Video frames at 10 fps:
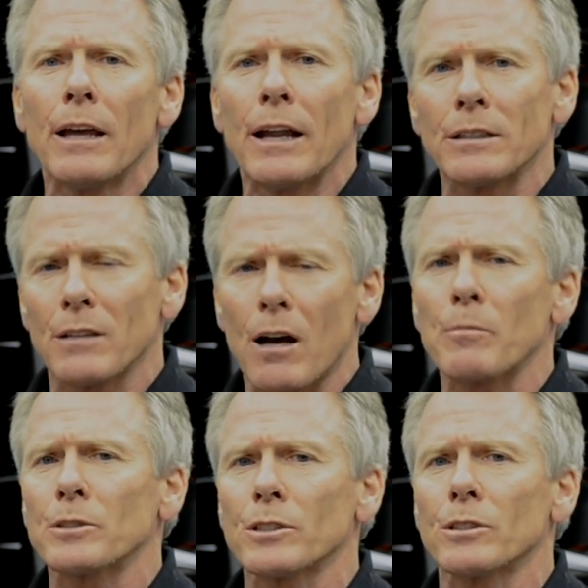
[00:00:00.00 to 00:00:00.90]
and is in
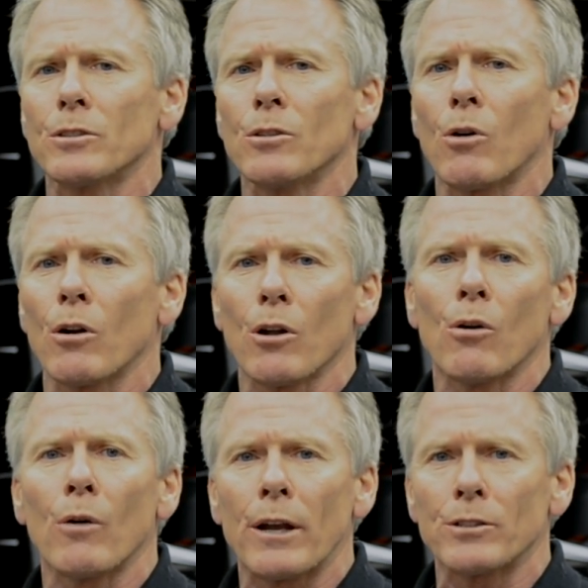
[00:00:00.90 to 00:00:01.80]
opposition to our
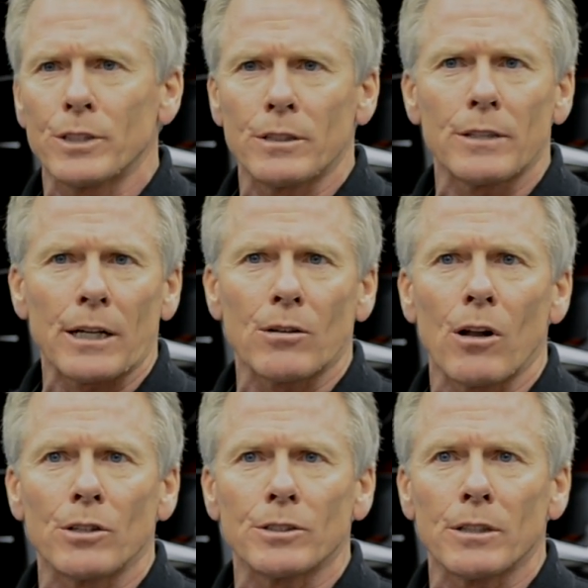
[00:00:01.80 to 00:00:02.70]
low energy
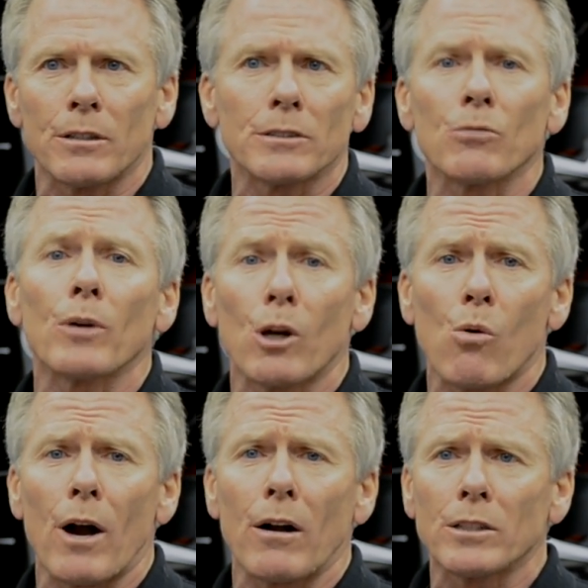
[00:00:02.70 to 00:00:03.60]
technology and isn't
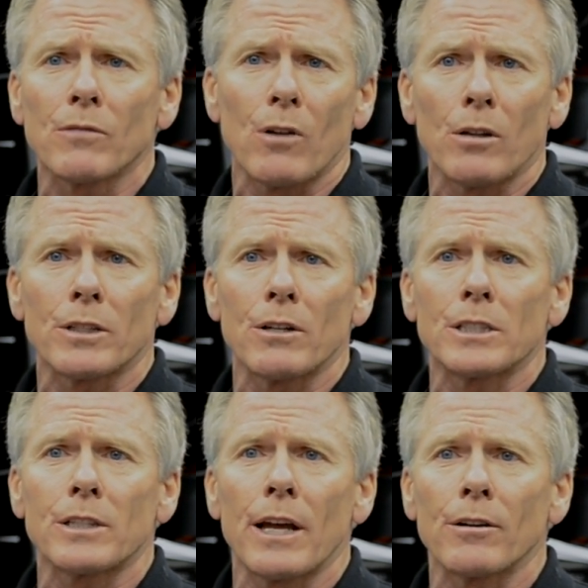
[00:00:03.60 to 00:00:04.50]
required. It's a voluntary
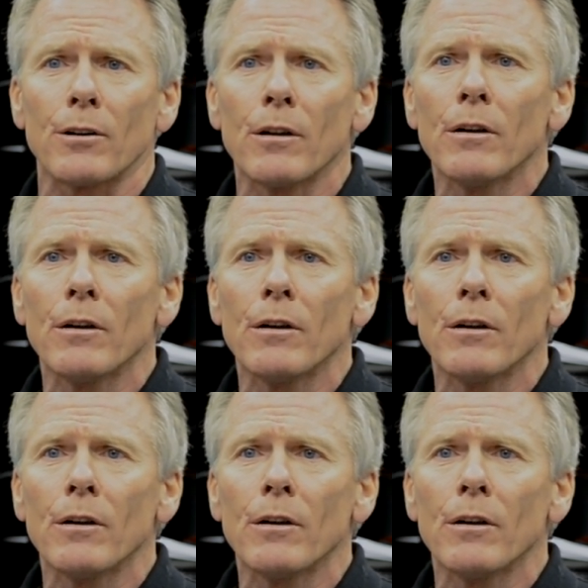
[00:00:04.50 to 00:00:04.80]
standard.